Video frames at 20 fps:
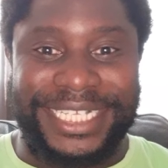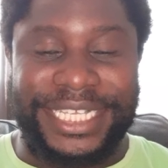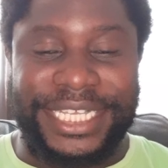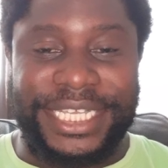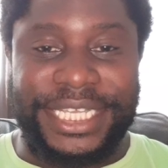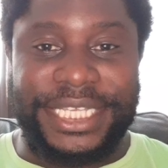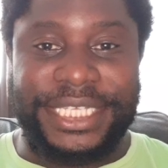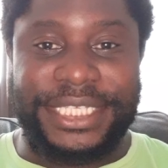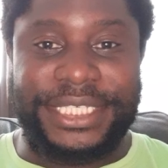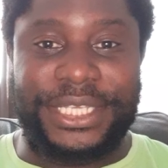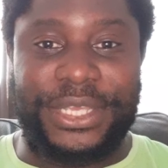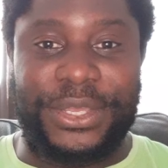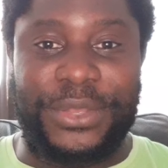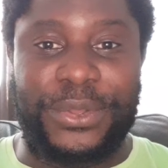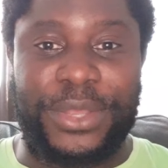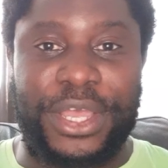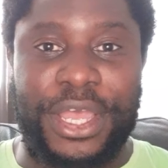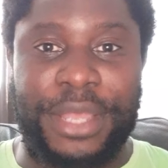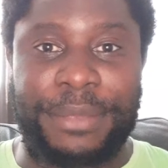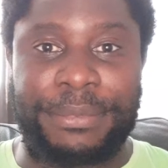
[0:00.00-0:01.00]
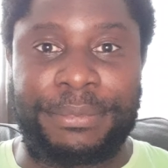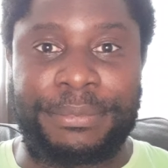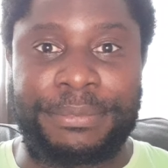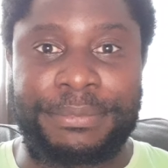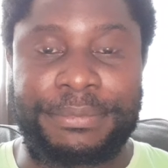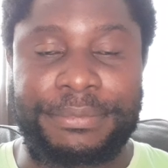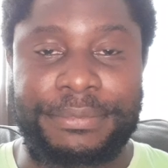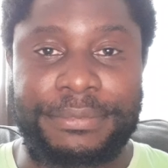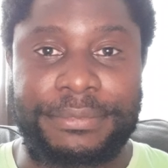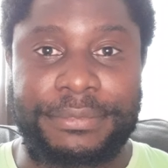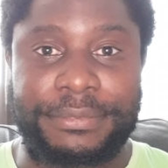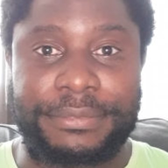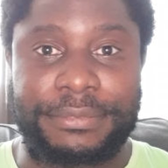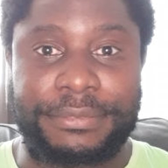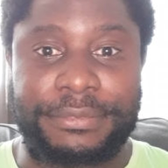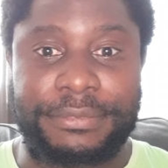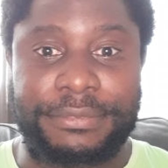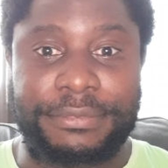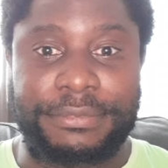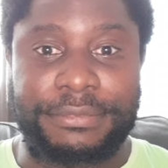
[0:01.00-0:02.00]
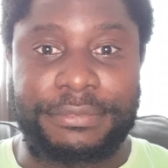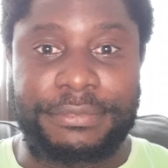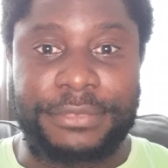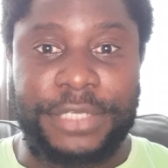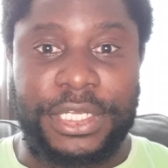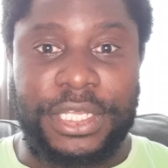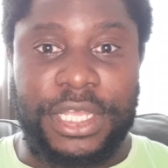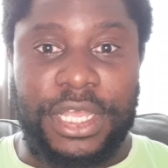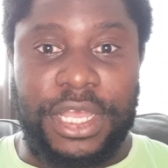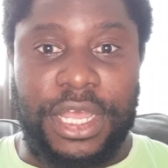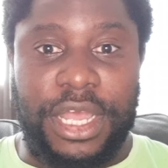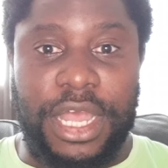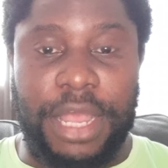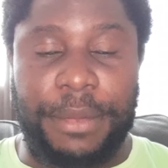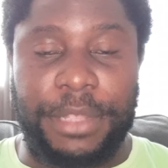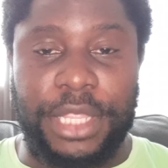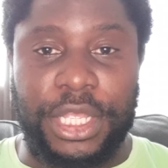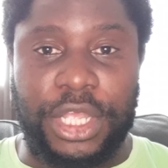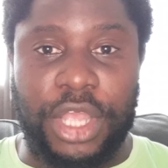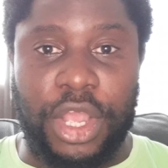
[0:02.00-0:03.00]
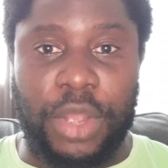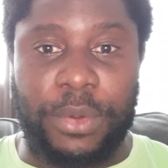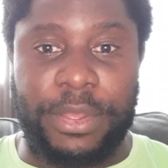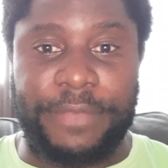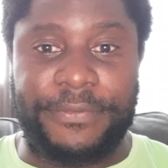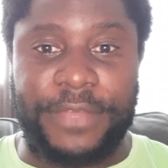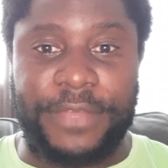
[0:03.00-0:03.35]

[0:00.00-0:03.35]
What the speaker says: So I'm going to go with